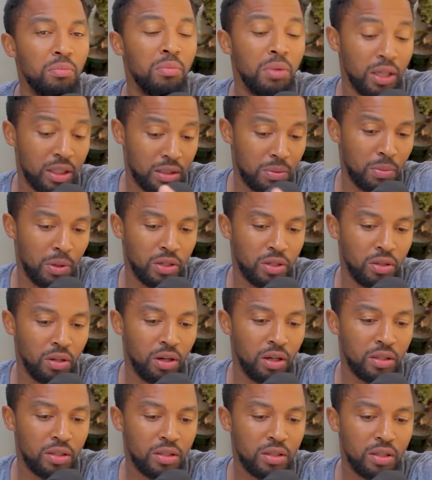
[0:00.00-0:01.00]
Mixed martial
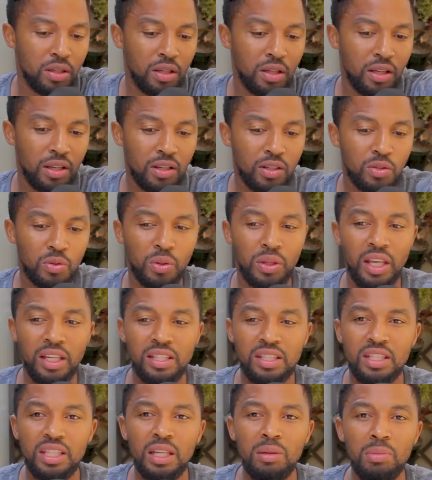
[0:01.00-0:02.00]
arts. So they
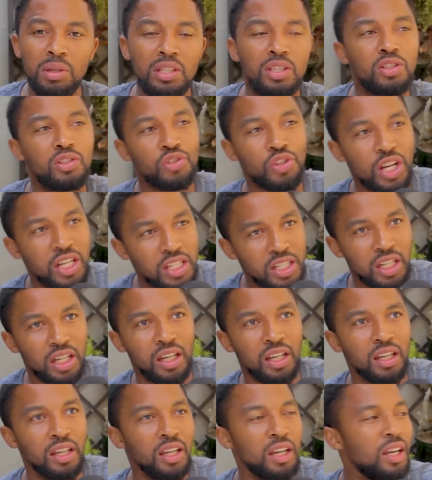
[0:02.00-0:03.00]
see me
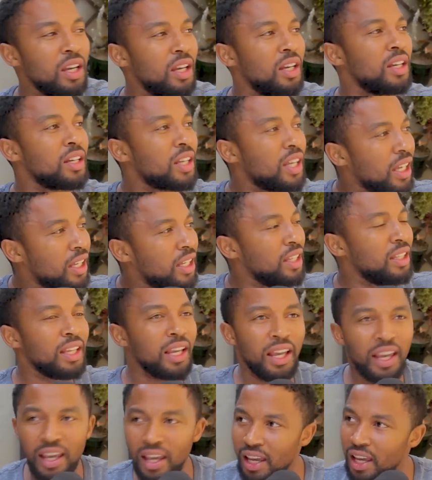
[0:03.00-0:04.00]
stretching, kicking
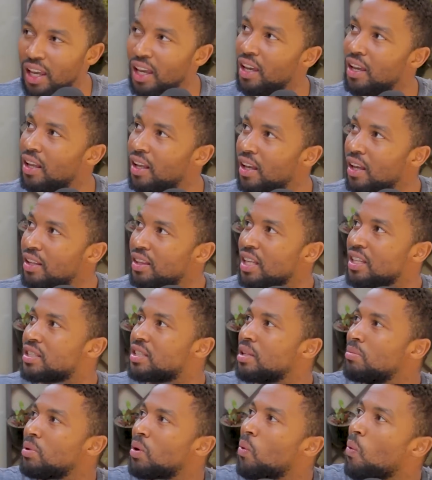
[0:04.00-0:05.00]
the air, they
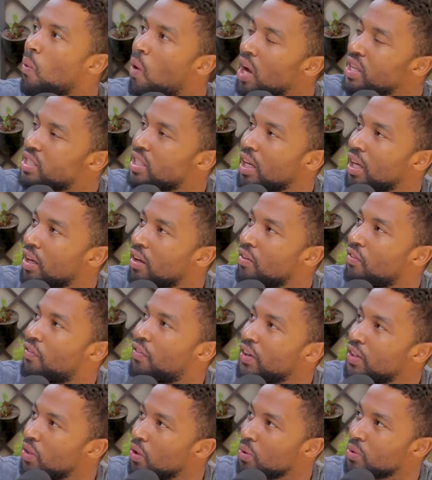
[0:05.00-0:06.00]
see me watching
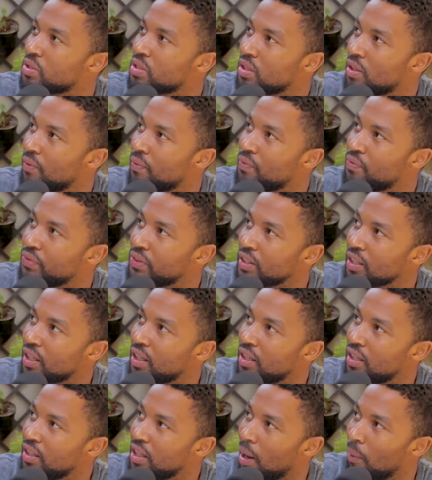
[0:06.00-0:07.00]
videos.
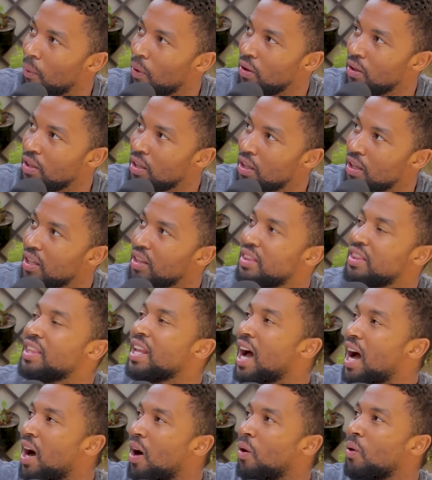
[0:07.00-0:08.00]

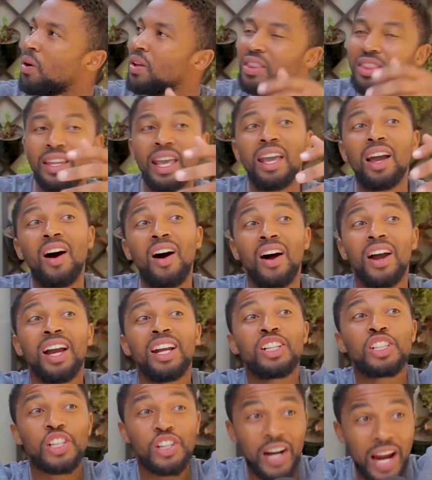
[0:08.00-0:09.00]
Now they are
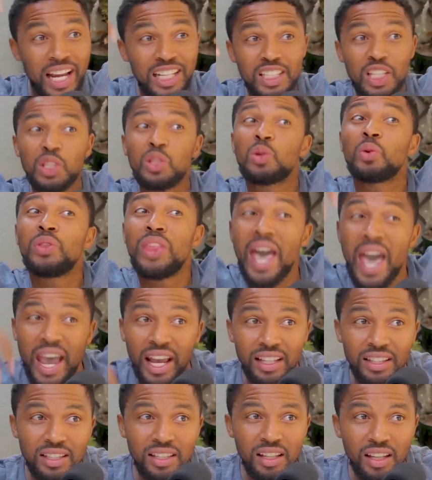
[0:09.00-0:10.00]
attracted to
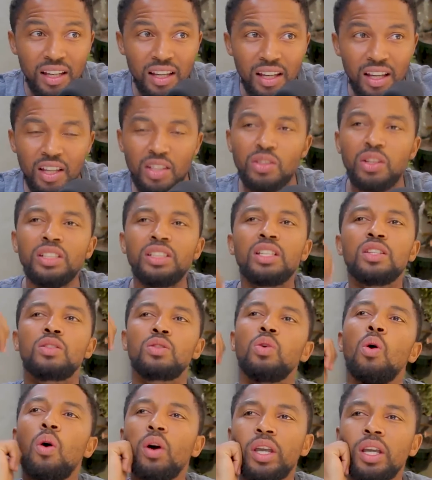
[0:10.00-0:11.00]
that. It's not just
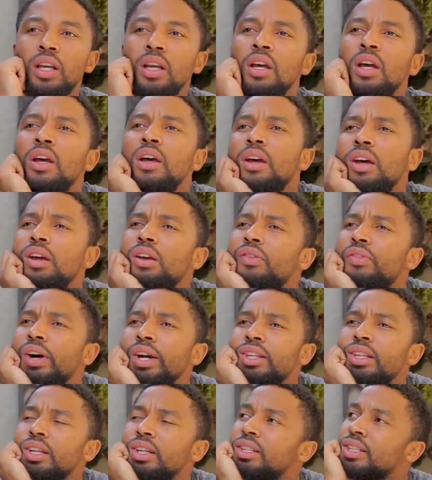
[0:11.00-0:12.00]
talking, hey,
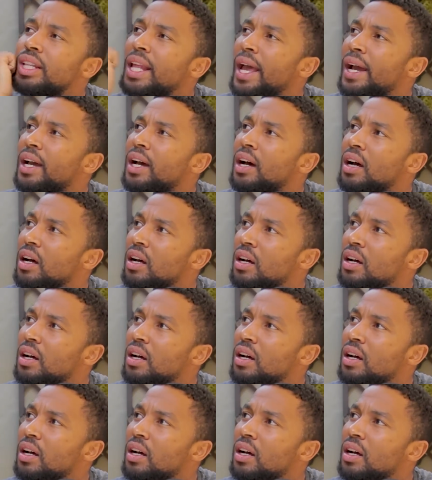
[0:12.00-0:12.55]
fighting is lekker,